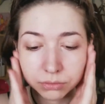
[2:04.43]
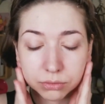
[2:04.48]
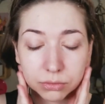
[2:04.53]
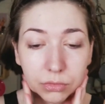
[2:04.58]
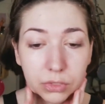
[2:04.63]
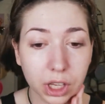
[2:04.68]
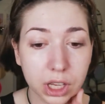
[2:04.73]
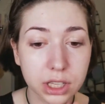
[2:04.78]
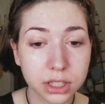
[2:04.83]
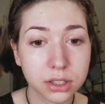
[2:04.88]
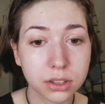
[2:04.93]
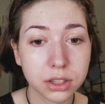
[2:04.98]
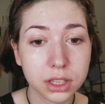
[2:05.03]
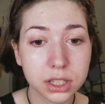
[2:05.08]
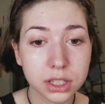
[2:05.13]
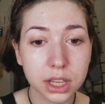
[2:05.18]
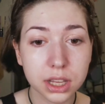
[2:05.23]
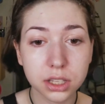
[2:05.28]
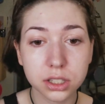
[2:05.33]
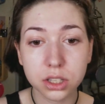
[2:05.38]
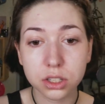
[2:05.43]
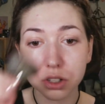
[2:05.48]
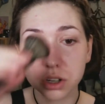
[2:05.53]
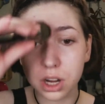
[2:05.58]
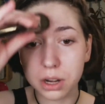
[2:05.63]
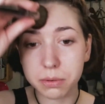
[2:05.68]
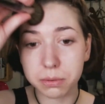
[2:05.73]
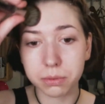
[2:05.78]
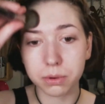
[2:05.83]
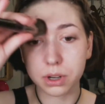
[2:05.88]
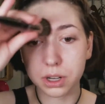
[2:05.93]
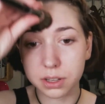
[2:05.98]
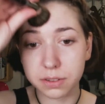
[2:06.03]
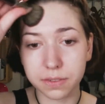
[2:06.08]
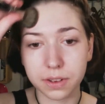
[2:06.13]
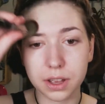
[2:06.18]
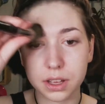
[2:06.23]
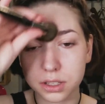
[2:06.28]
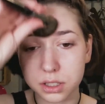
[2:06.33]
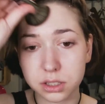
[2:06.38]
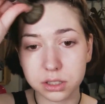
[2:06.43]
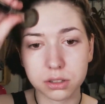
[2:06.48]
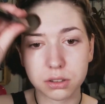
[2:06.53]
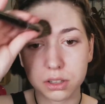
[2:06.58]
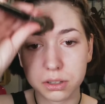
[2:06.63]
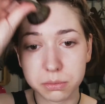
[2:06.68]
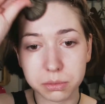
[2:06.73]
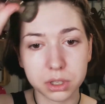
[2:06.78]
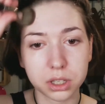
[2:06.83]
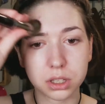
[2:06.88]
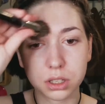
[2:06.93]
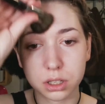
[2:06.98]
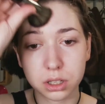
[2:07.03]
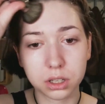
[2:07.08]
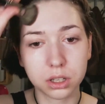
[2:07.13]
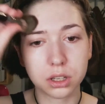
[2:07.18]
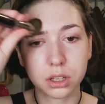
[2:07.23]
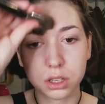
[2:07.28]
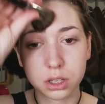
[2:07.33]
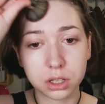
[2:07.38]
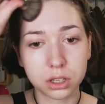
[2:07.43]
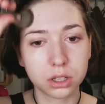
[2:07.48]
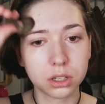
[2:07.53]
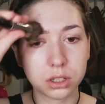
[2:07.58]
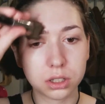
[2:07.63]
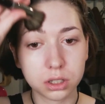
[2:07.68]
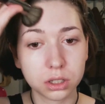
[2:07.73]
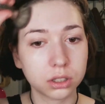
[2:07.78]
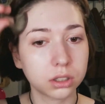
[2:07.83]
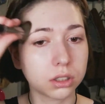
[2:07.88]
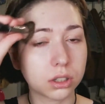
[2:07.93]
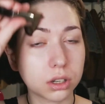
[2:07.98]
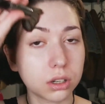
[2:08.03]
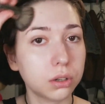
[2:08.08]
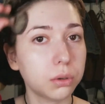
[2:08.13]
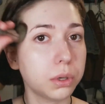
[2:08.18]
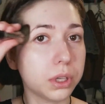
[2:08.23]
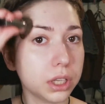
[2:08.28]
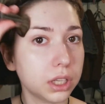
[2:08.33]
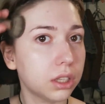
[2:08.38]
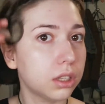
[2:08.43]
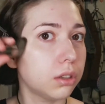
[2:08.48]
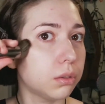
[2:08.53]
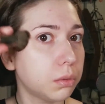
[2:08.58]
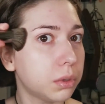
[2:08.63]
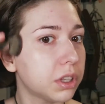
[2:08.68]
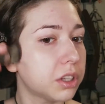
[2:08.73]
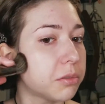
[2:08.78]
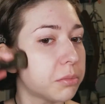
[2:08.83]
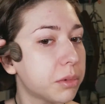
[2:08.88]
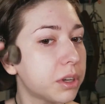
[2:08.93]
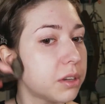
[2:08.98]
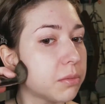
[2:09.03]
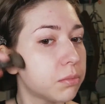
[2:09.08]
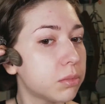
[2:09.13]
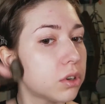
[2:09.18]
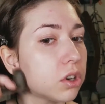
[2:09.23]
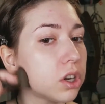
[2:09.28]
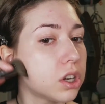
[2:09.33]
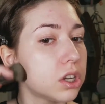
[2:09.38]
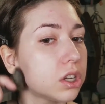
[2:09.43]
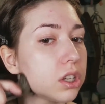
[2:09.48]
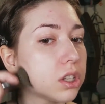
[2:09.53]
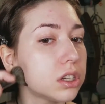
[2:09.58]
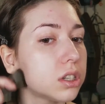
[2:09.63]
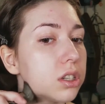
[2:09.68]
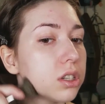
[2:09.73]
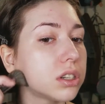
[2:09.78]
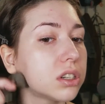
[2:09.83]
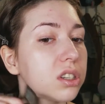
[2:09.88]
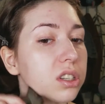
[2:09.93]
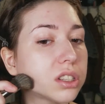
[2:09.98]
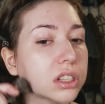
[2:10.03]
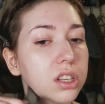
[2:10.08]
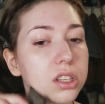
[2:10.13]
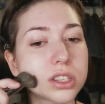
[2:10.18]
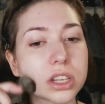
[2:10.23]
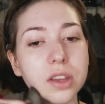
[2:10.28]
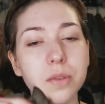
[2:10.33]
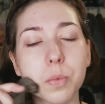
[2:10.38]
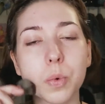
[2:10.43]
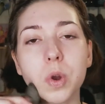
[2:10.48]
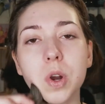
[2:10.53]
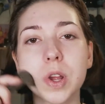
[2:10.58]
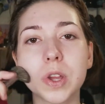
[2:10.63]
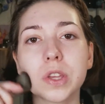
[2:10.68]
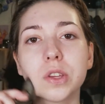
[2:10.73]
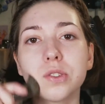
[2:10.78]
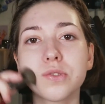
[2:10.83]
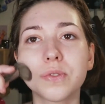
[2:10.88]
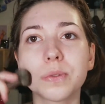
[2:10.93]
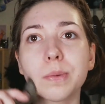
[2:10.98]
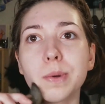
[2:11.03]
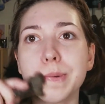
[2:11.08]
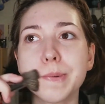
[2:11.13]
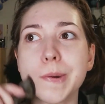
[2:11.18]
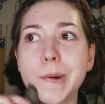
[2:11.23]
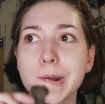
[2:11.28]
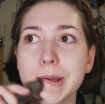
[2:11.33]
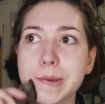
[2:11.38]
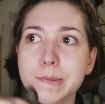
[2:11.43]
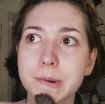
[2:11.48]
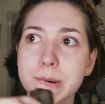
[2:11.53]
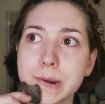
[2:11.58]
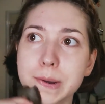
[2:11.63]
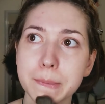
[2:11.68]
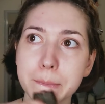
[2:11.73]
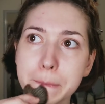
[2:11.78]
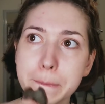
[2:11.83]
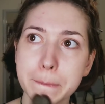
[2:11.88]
Okay, so this likes to dry pretty fast, so let me go in with my brush. It's the same one I used for my primer.